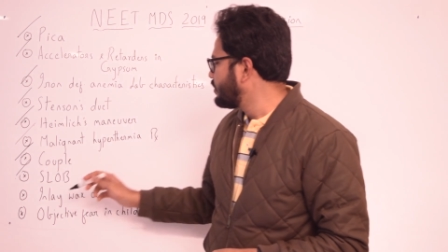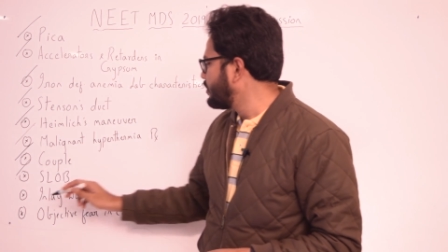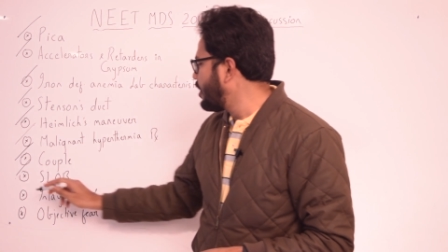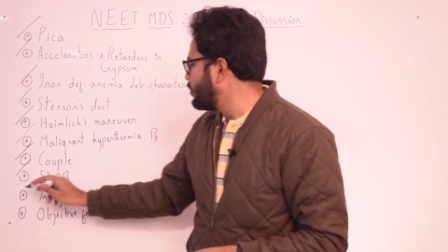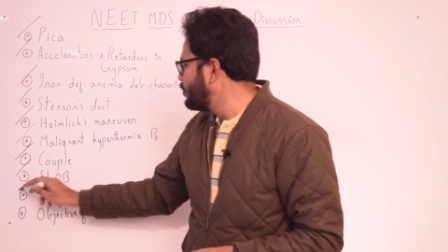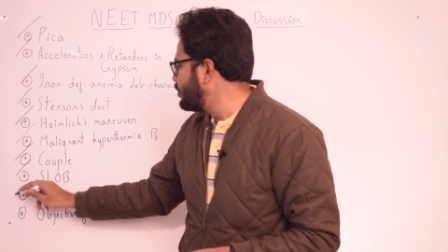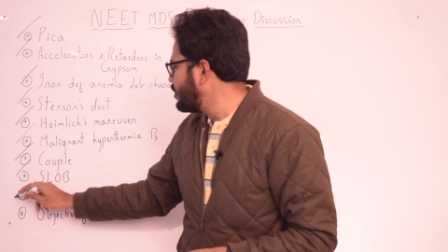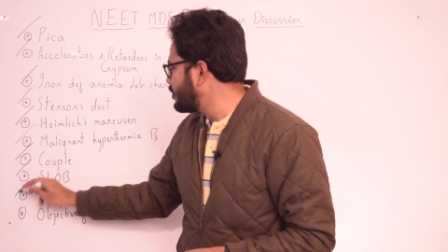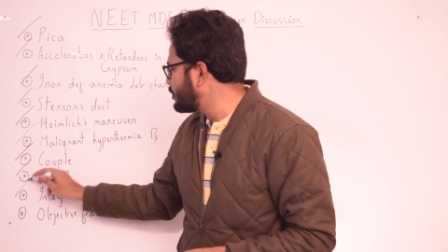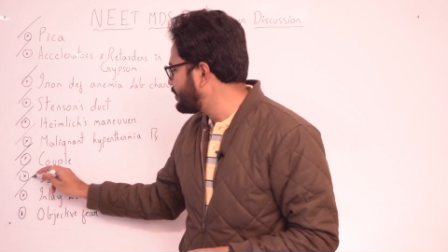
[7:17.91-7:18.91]
Now,
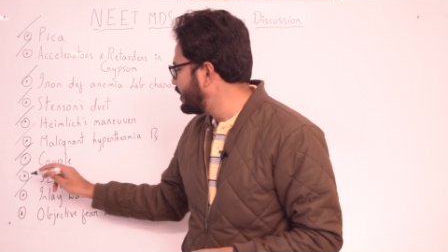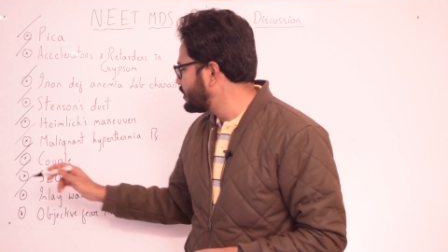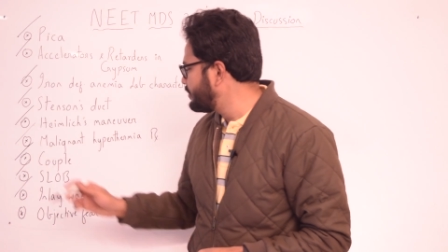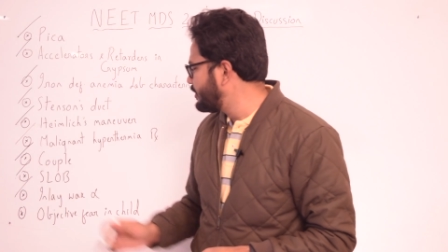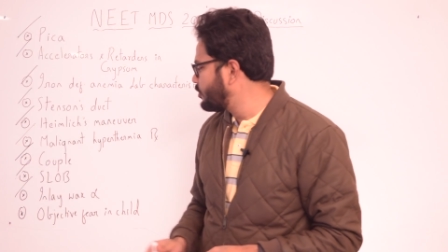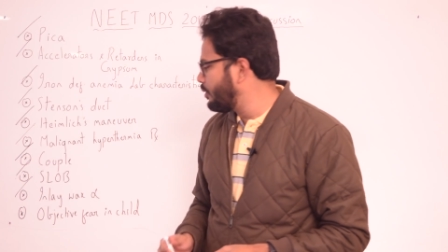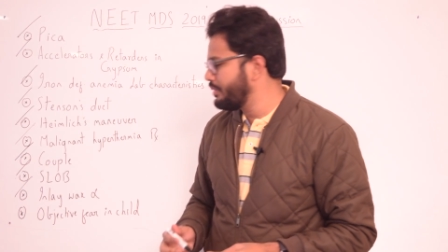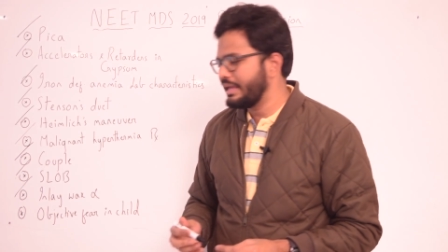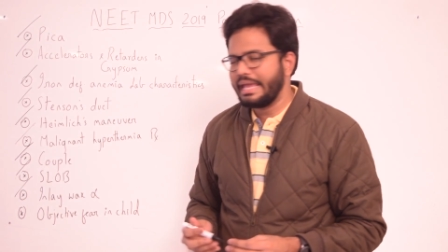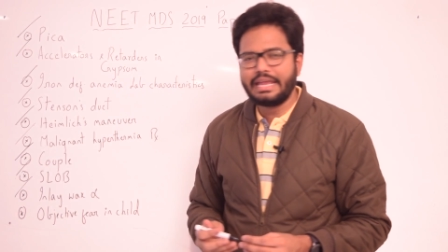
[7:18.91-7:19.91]
moving on to the penultimate
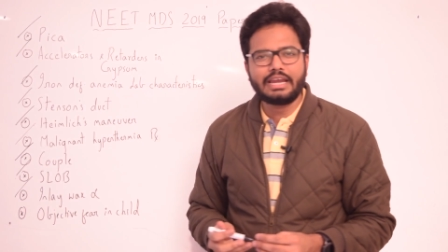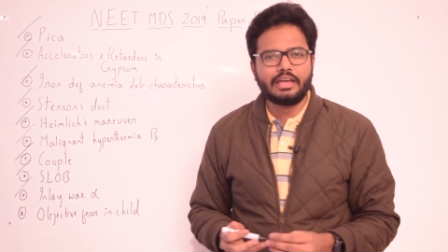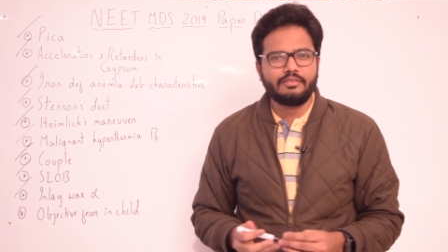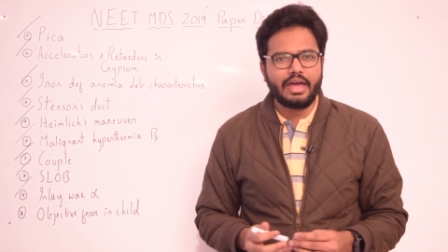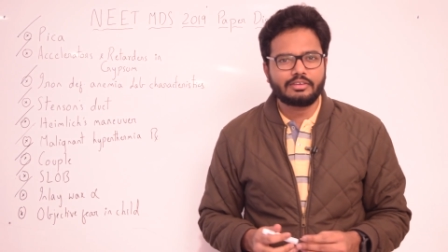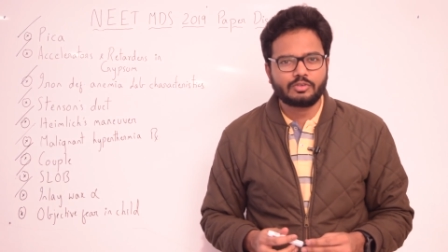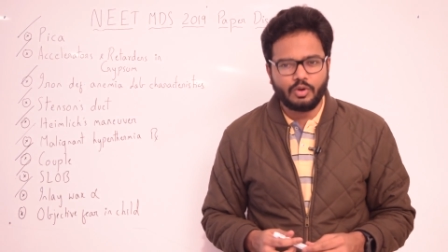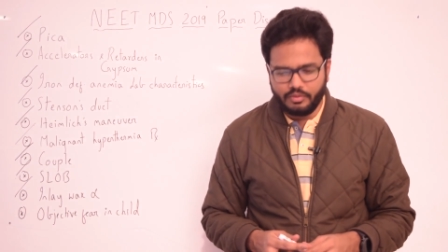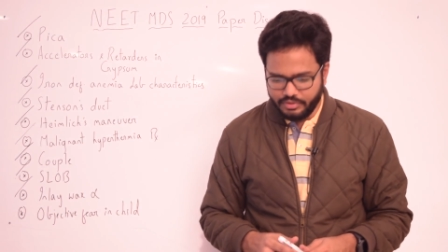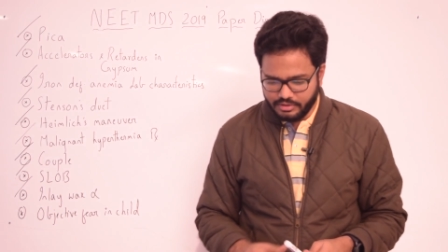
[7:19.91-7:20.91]
topic, inlay wax
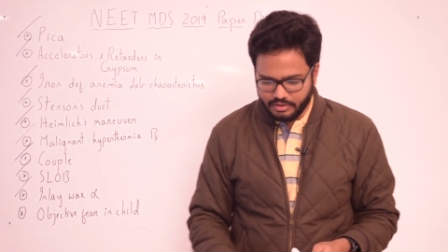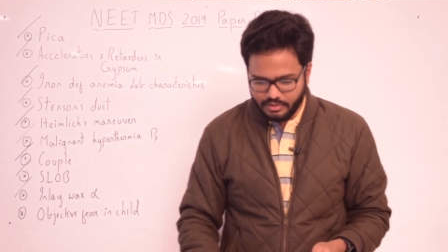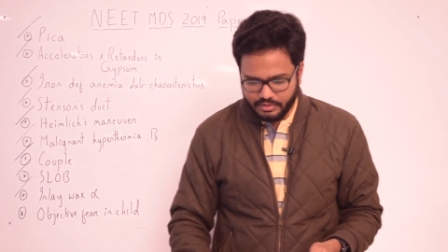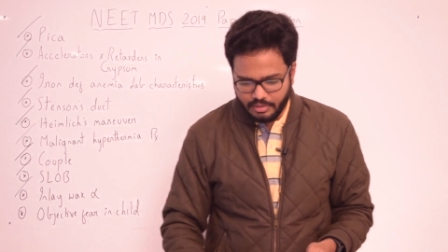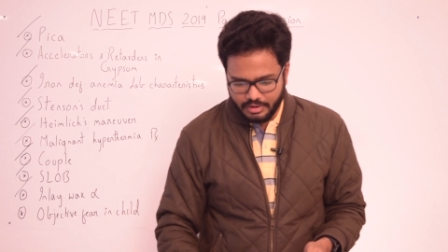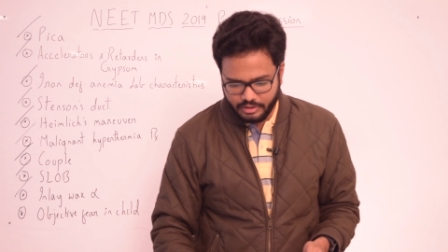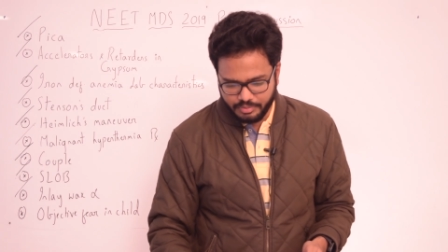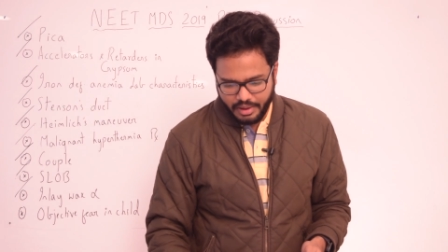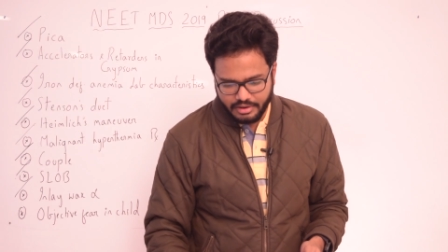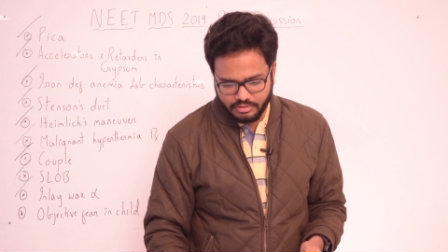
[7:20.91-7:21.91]
coefficient of thermal
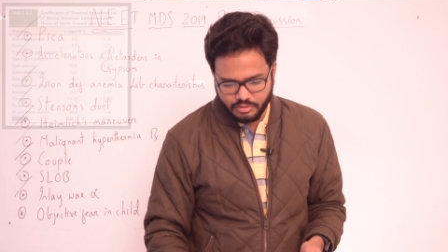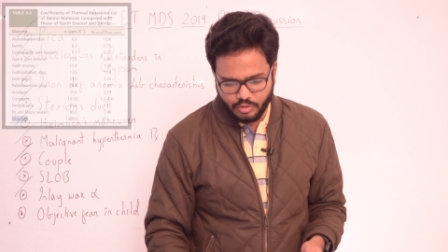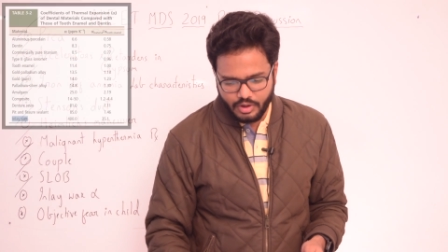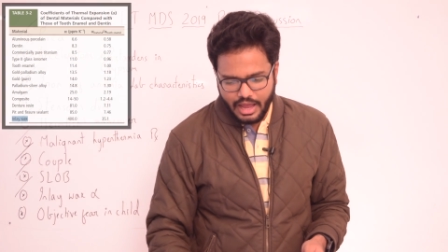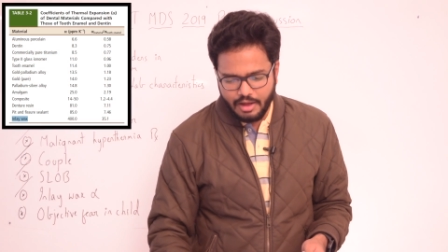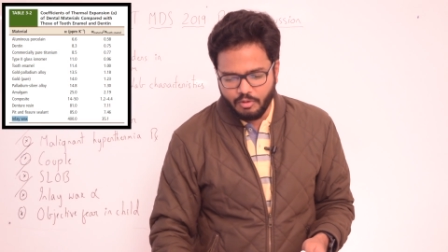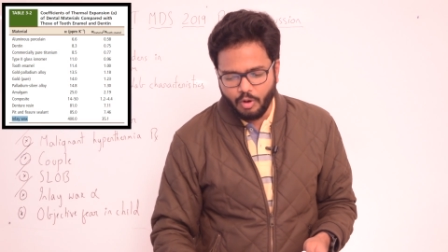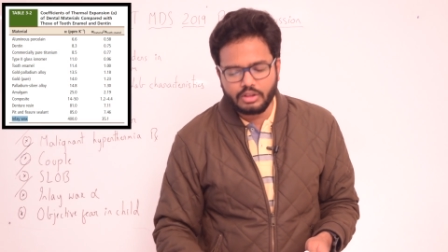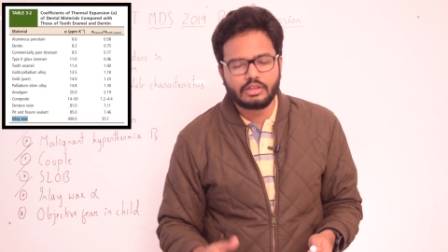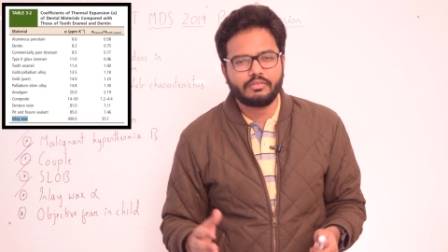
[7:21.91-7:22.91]
expansion. So you have
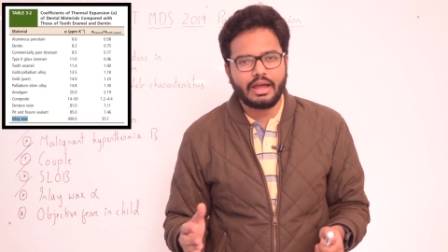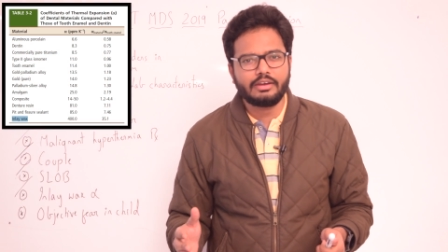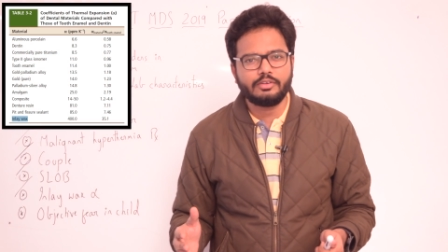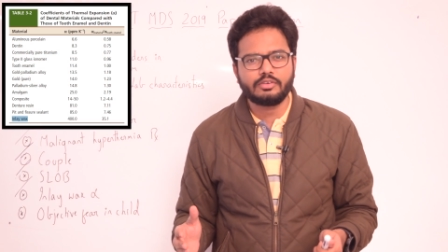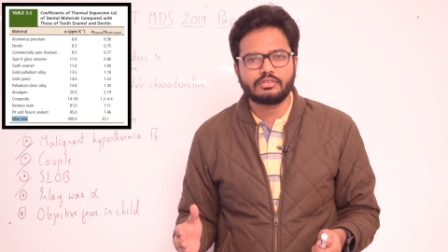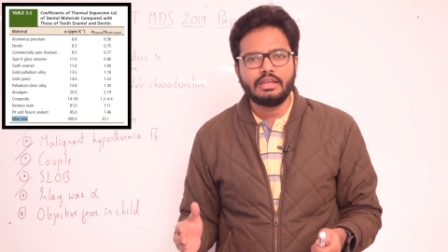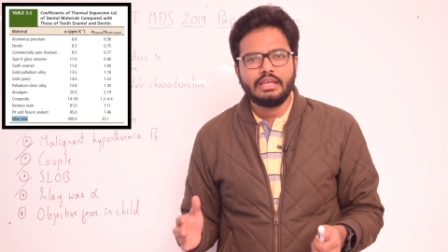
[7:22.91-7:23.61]
all the values